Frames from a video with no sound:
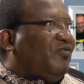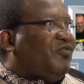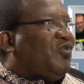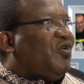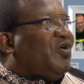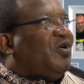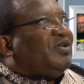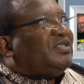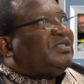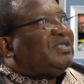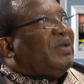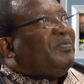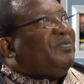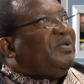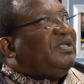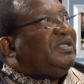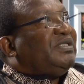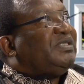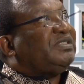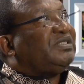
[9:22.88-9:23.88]
Of course, I
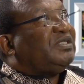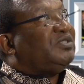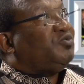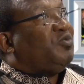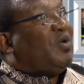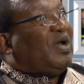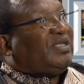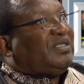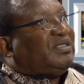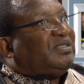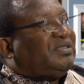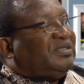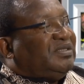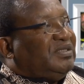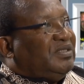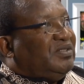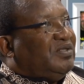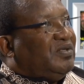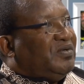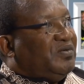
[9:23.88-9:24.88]
mean, this is what,
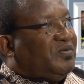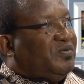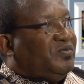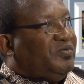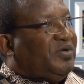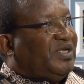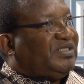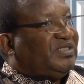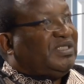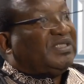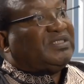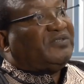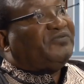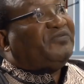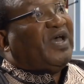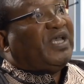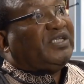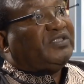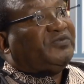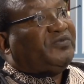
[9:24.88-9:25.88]
you know, we had
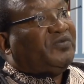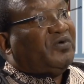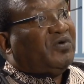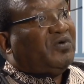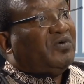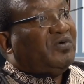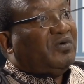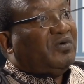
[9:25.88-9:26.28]
sacrificed for.